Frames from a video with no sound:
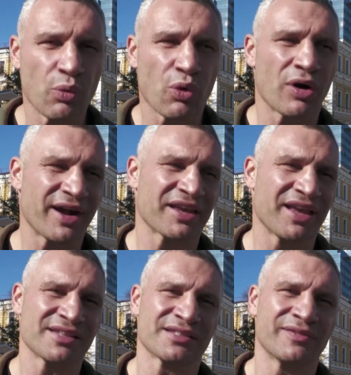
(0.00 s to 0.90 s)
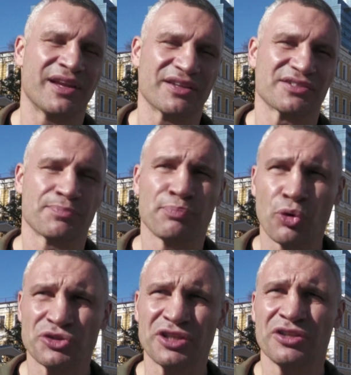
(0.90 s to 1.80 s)
war against civilians.
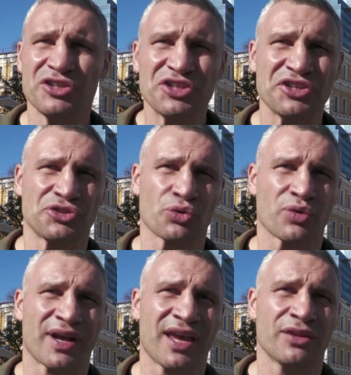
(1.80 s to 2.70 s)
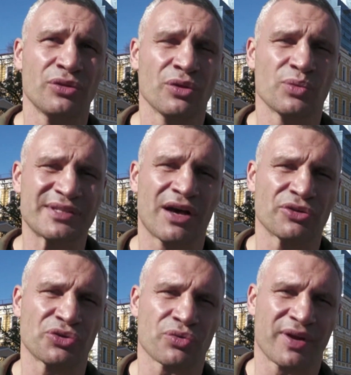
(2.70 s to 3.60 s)
Putin needs Ukraine
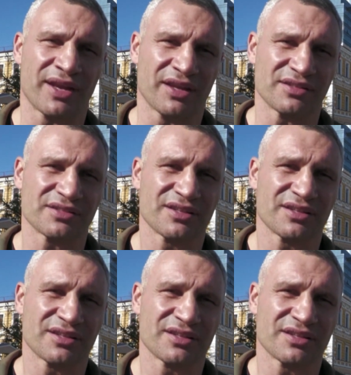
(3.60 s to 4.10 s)
without Ukrainians.